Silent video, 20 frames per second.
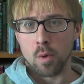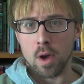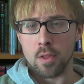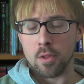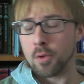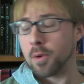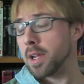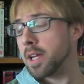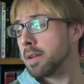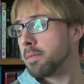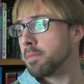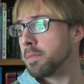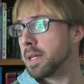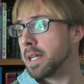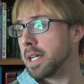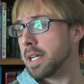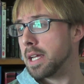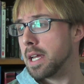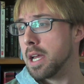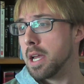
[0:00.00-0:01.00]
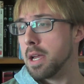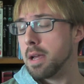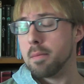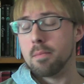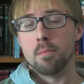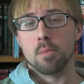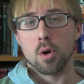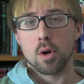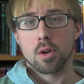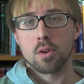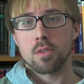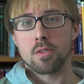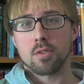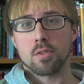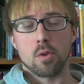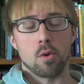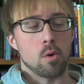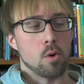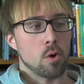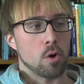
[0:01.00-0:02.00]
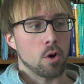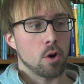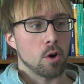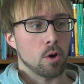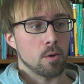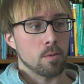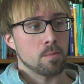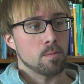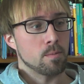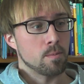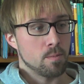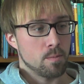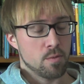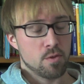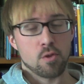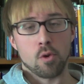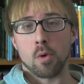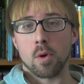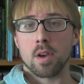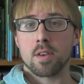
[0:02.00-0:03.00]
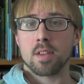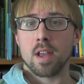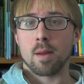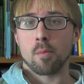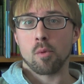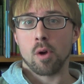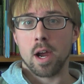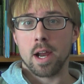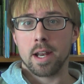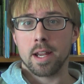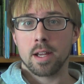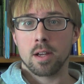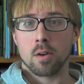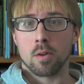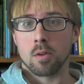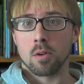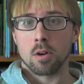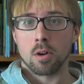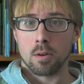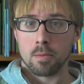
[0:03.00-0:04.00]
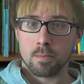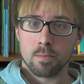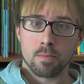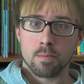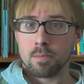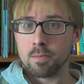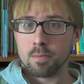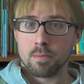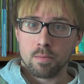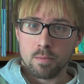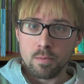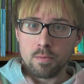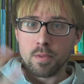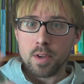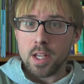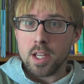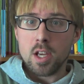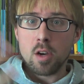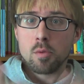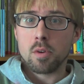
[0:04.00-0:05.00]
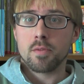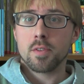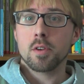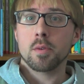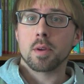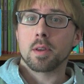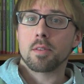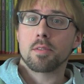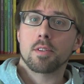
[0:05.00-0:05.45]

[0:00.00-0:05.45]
whether it be books or stories I'm writing or video reviewing